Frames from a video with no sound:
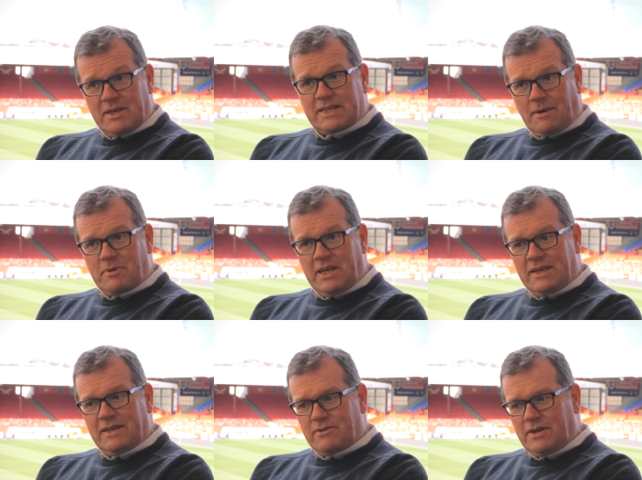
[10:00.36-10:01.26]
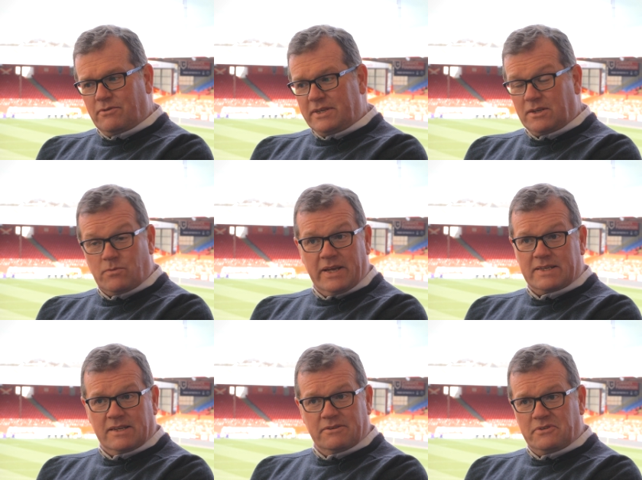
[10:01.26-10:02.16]
in his company in, in recent
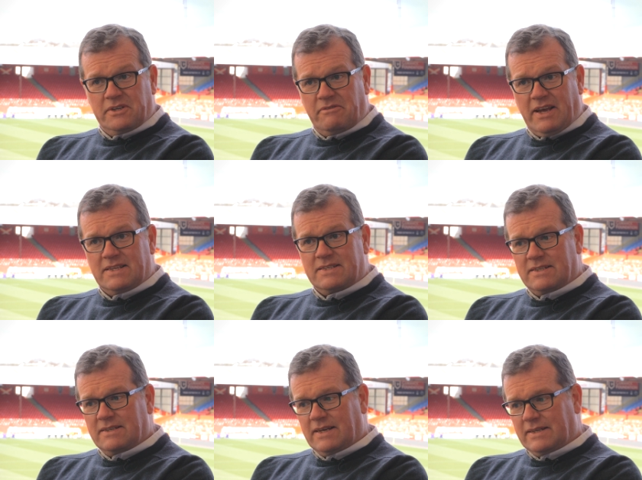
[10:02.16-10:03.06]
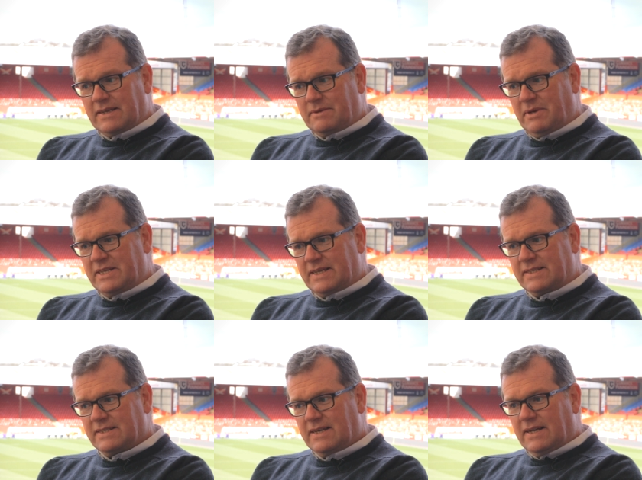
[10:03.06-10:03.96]
weeks at different events and, and, and
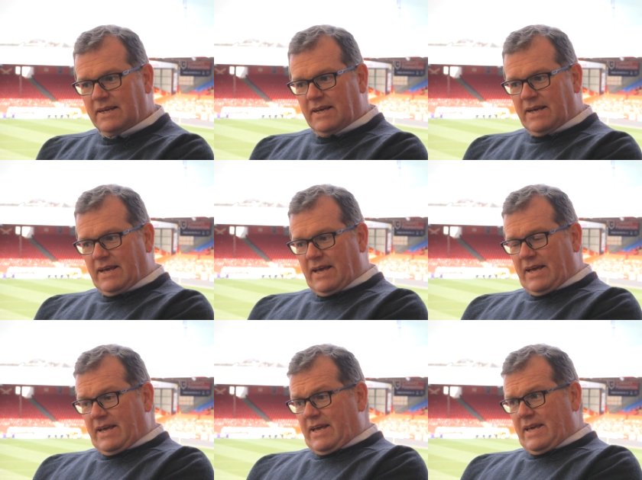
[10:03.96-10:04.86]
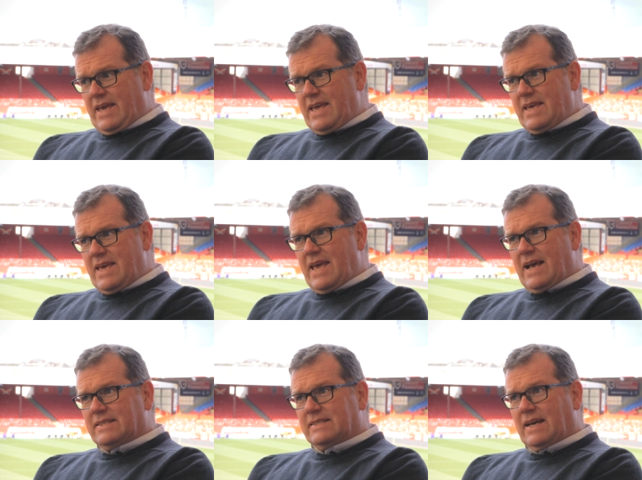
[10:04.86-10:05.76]
meetings. He, he
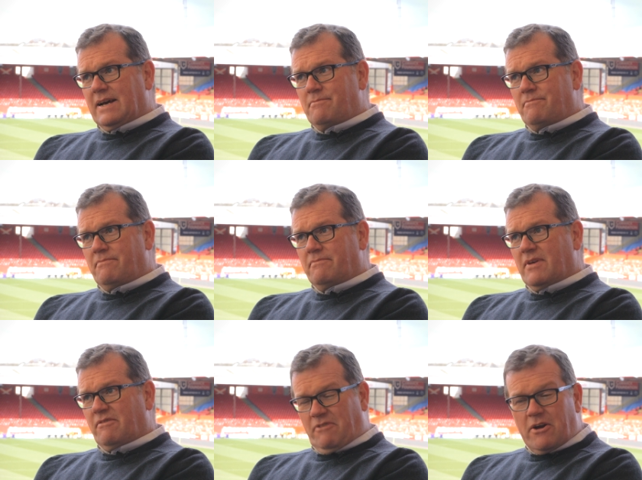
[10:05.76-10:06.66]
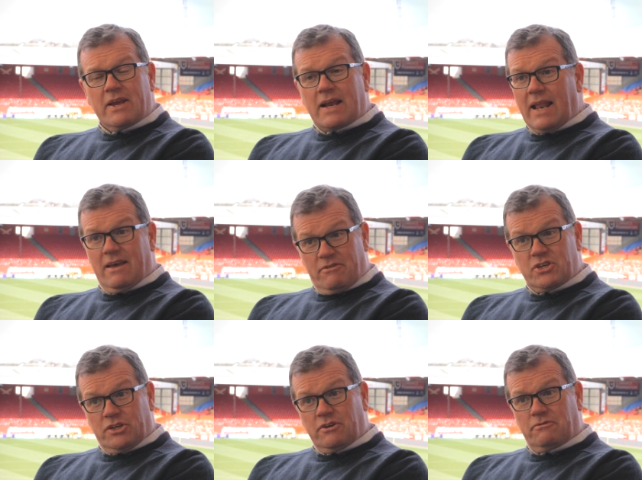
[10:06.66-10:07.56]
has um, a very clear
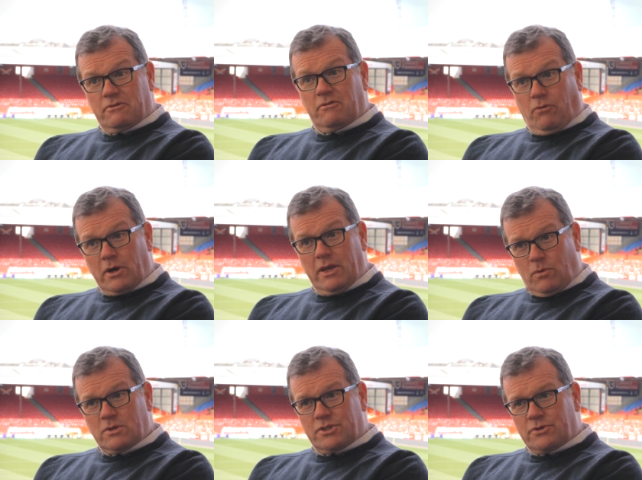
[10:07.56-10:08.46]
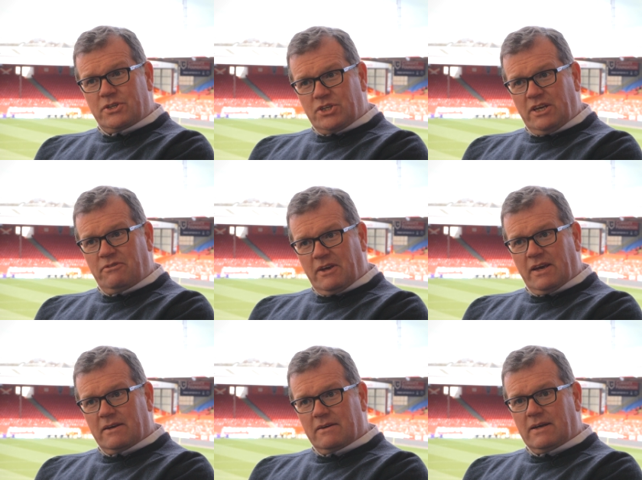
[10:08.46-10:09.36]
vision of, of what he wants to achieve
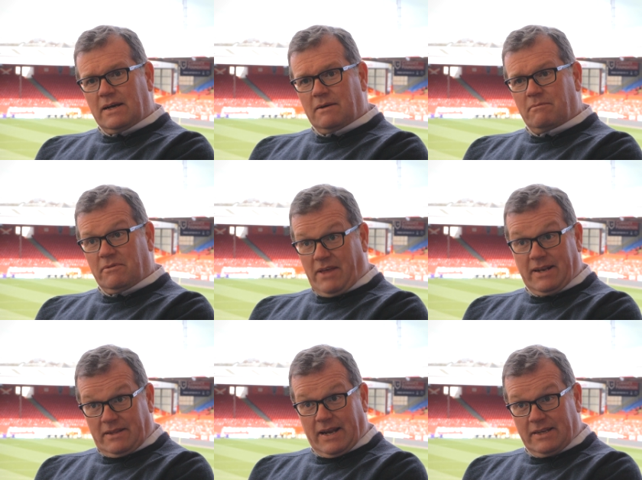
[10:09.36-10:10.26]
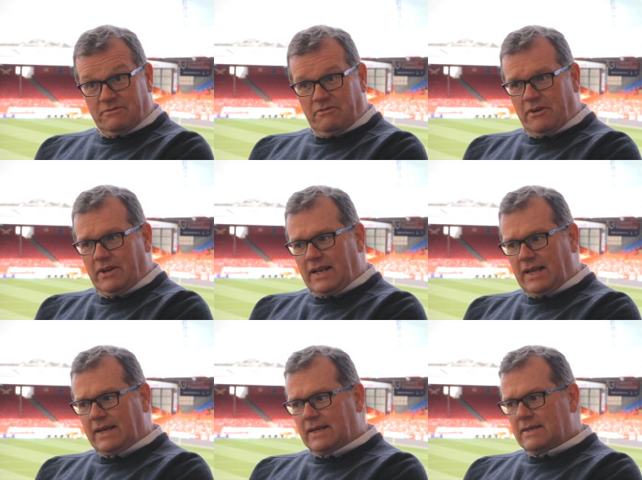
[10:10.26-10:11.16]
here. Um, that, that is very
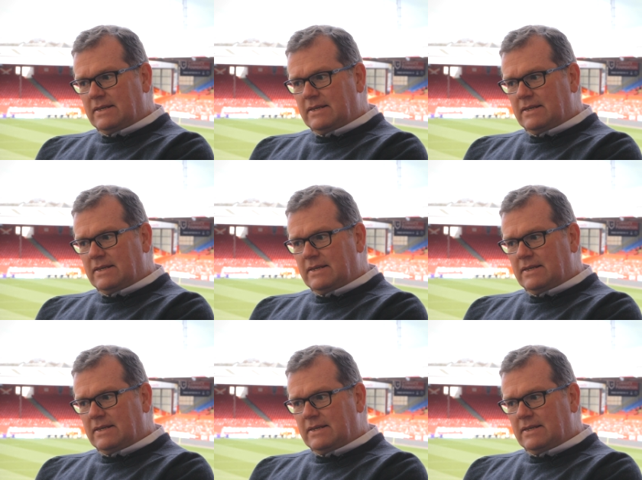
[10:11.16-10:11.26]
clear.